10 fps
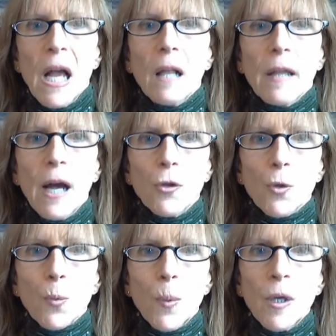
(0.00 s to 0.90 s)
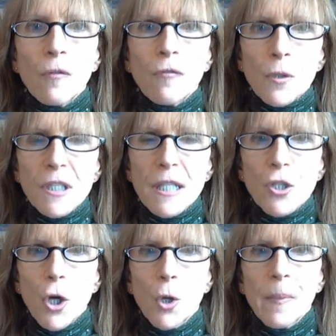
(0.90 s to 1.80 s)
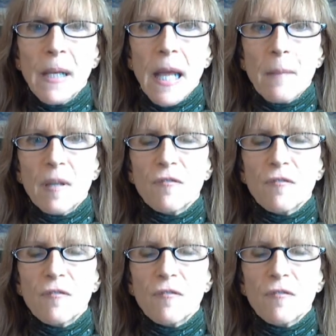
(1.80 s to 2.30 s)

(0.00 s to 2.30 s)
Allow your will forces to open and be